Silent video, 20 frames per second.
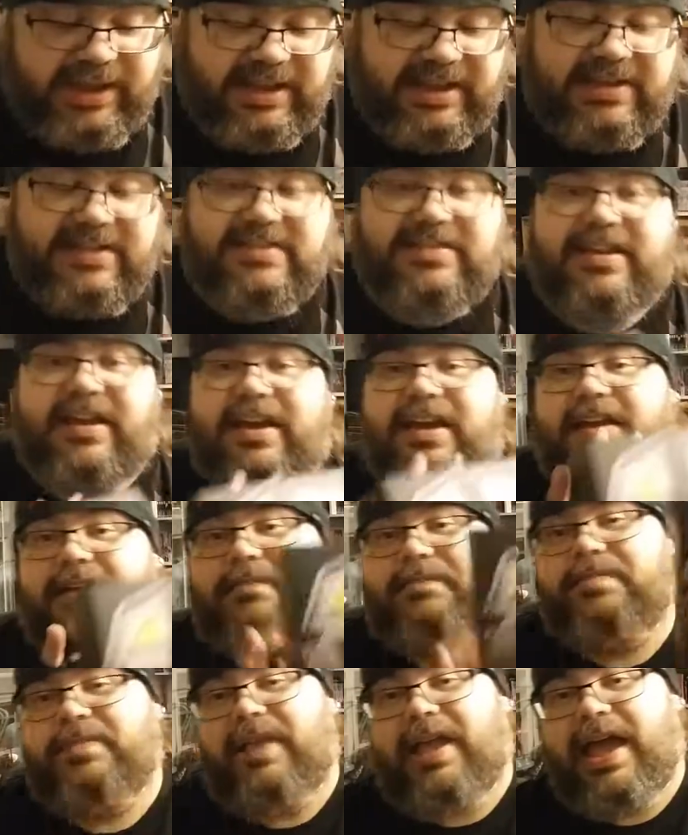as
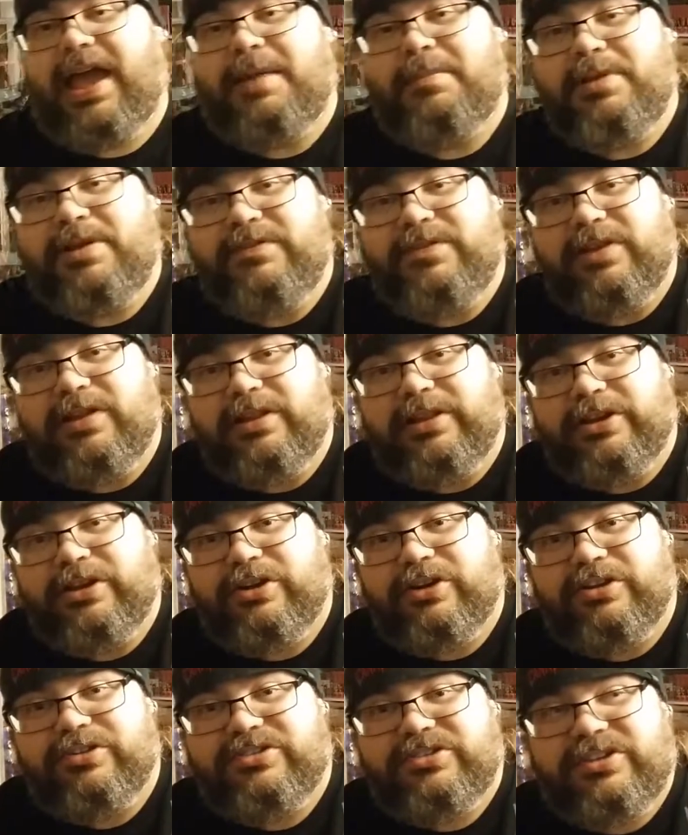Amityville, the
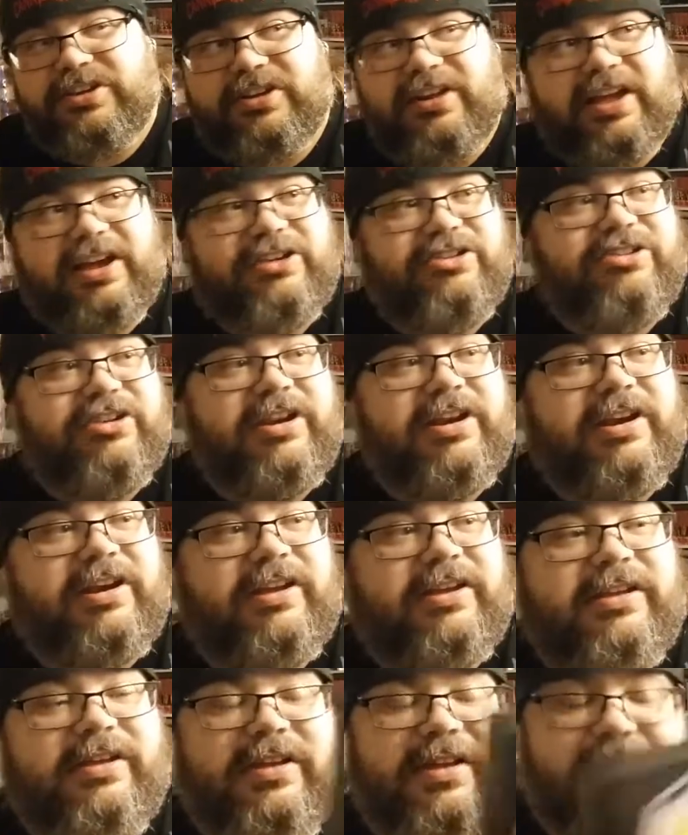Cursed Collection
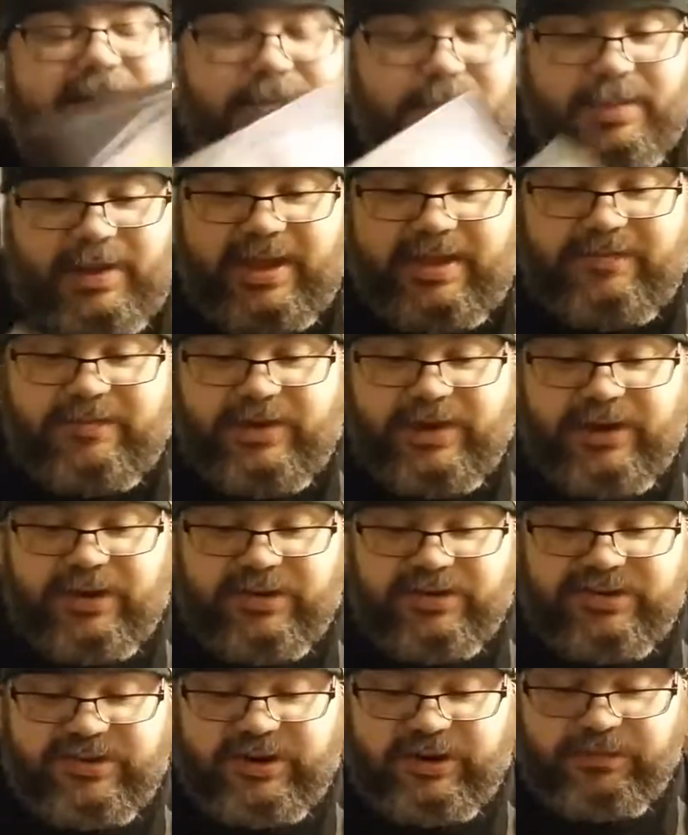by
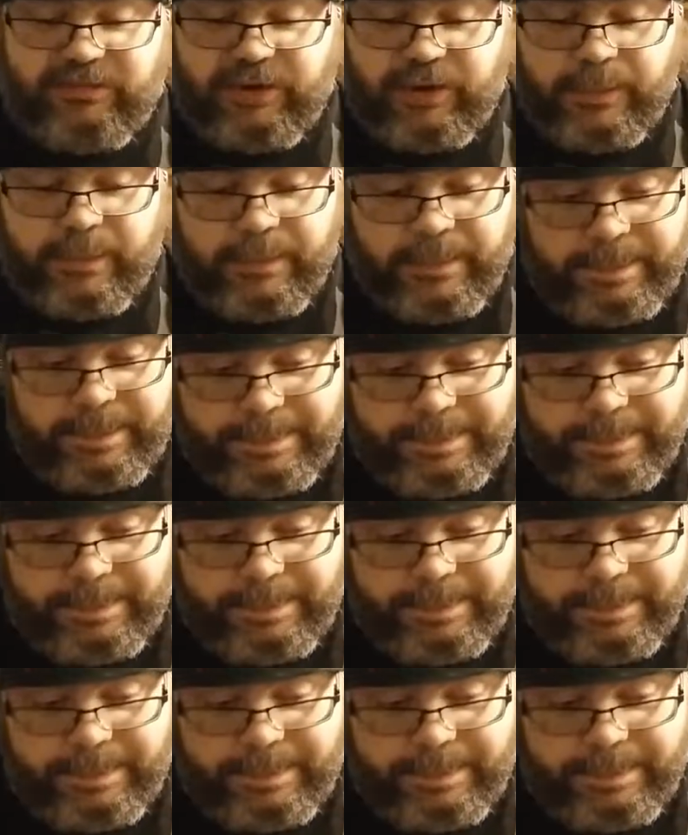Vinegar Syndrome.